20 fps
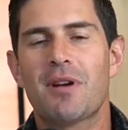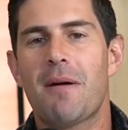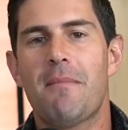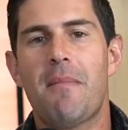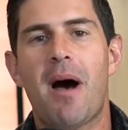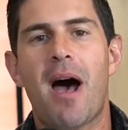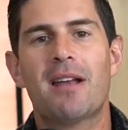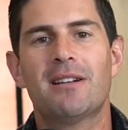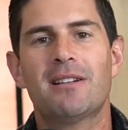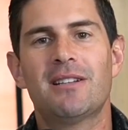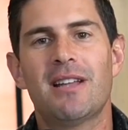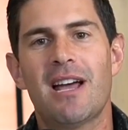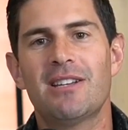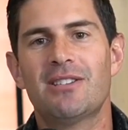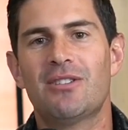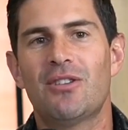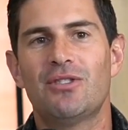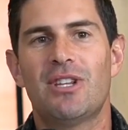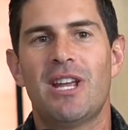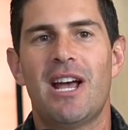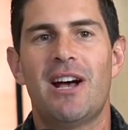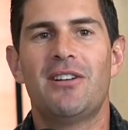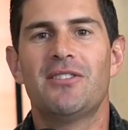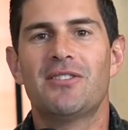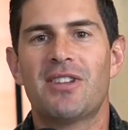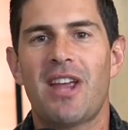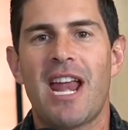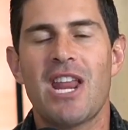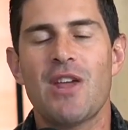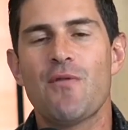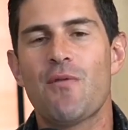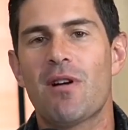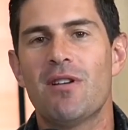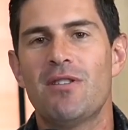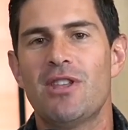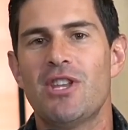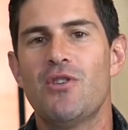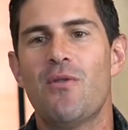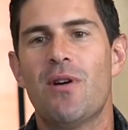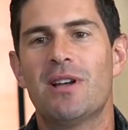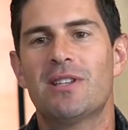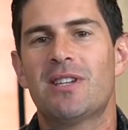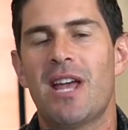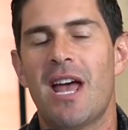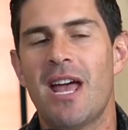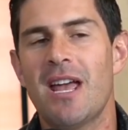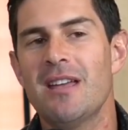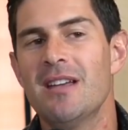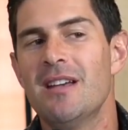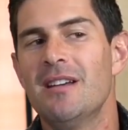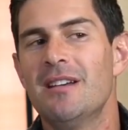commoditized hotels anywhere in the USA,